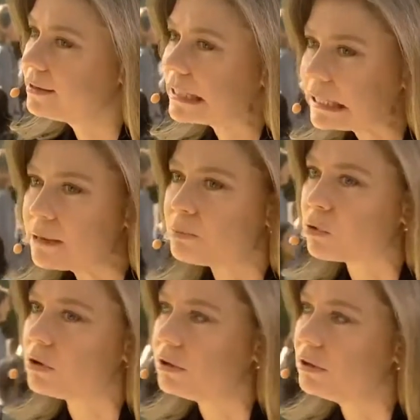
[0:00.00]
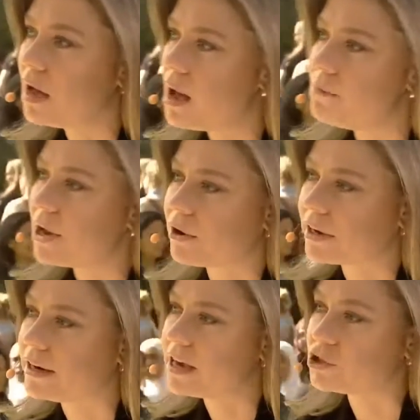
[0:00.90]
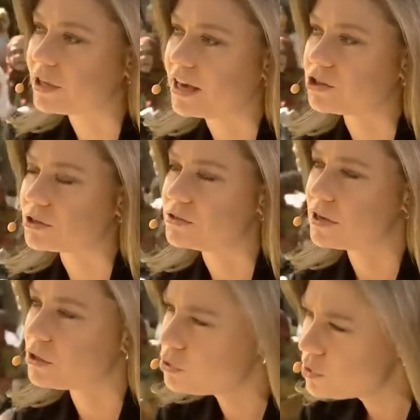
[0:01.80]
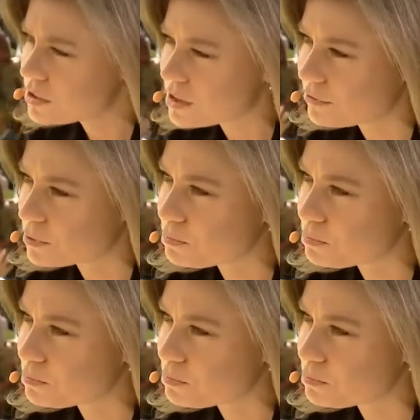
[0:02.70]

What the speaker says: liberal American educations. Yet you discovered